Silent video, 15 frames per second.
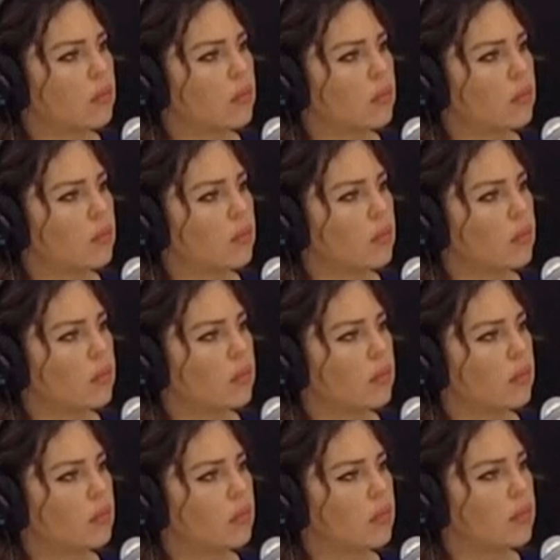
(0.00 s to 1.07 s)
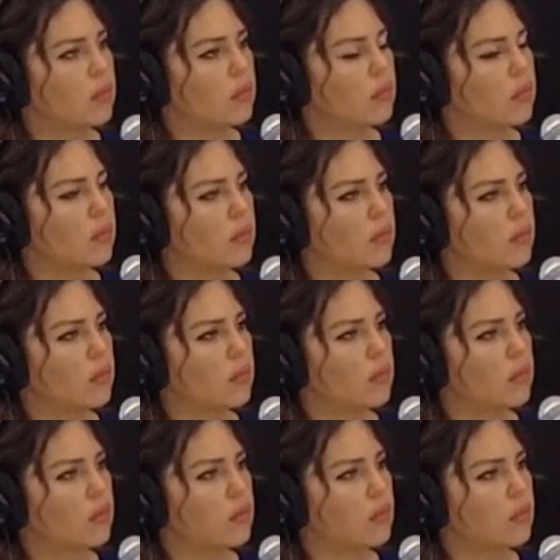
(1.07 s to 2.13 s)

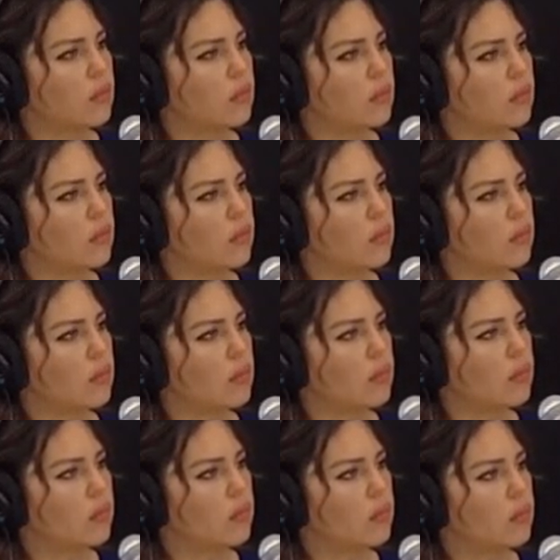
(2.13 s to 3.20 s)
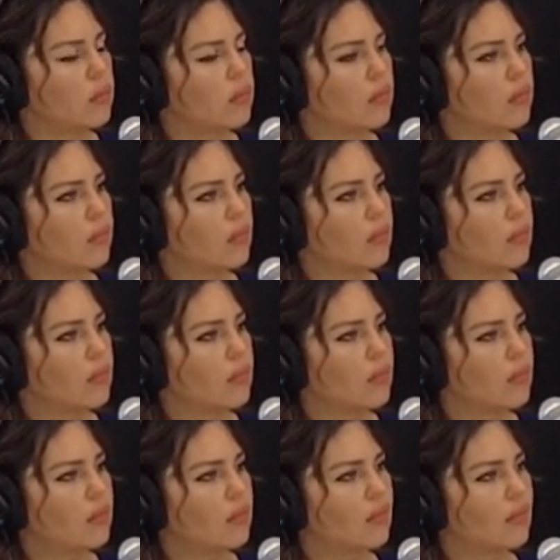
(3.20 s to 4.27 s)

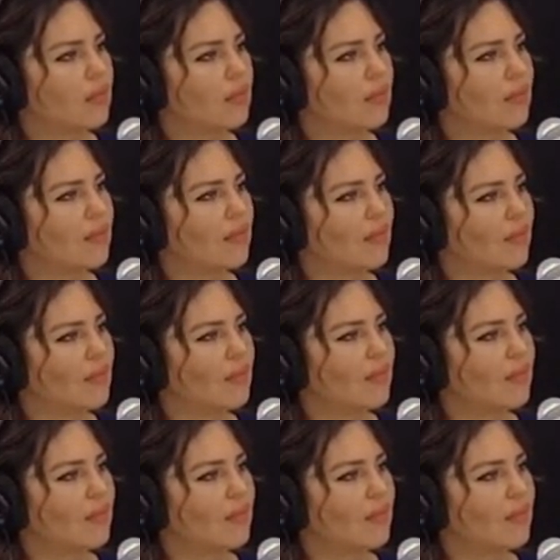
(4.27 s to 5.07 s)
The person shown says nothing.